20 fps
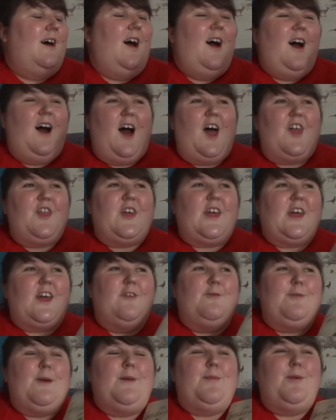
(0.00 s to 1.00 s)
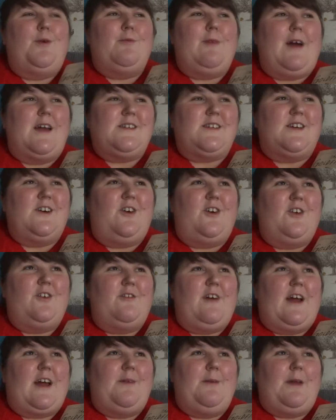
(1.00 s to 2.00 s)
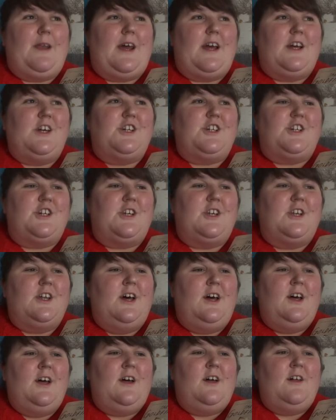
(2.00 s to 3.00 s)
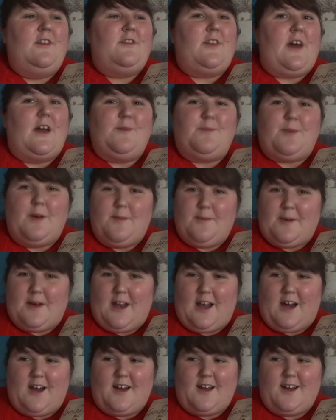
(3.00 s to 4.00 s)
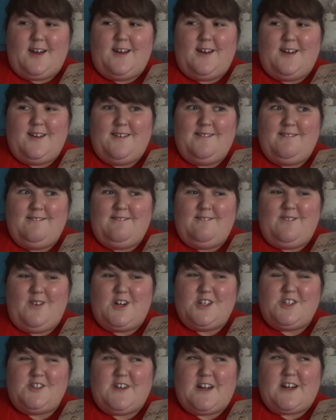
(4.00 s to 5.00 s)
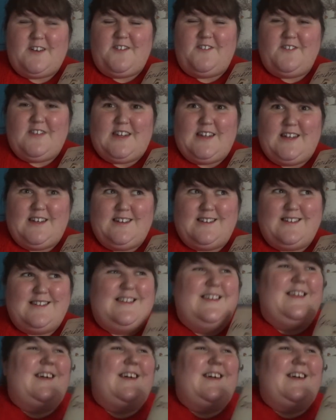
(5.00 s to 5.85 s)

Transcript: I think if people read it on a recommendation, they'd be a bit like, why do you recommend me this?